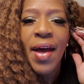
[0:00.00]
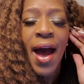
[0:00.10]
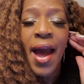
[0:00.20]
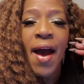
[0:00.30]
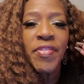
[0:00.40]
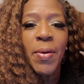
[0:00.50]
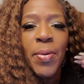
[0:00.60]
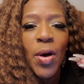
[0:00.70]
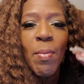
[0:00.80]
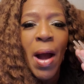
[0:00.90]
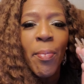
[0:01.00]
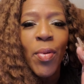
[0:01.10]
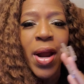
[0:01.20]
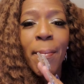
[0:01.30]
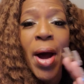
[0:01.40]
I have to build my
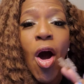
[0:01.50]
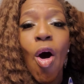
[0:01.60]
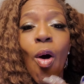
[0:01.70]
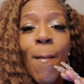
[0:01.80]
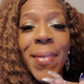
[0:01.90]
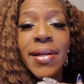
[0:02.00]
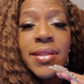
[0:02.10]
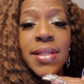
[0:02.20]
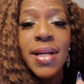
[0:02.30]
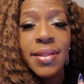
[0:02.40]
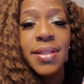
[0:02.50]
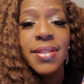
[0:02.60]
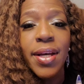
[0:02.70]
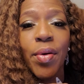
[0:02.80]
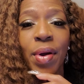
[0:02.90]
brand by all means
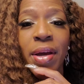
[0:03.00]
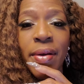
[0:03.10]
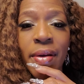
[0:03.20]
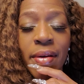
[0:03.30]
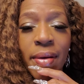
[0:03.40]
necessary.